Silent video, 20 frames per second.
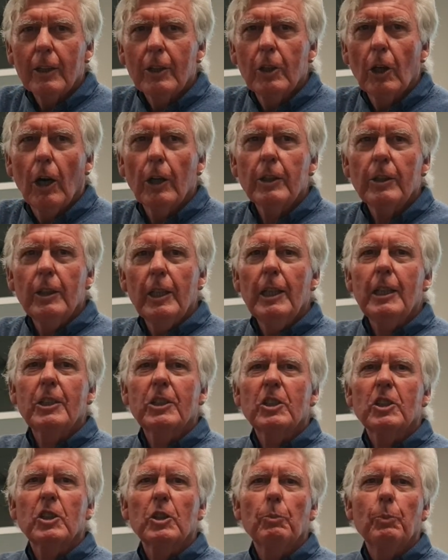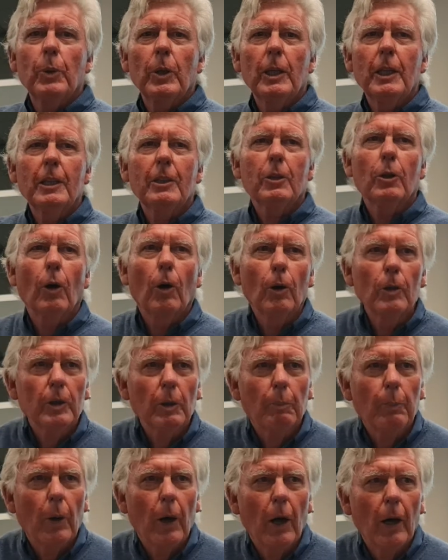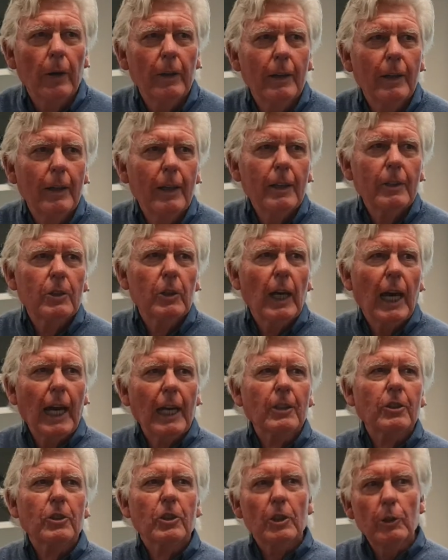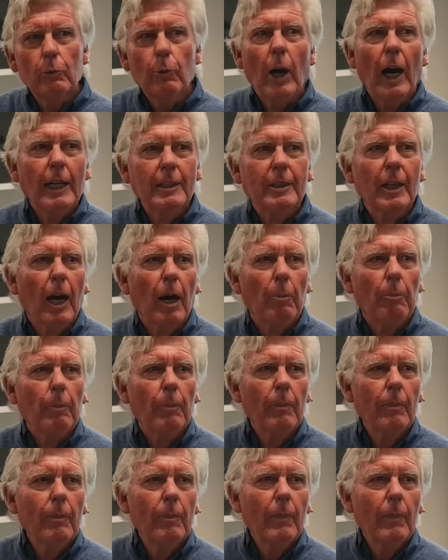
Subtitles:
God needs to be called upon to actually rise up.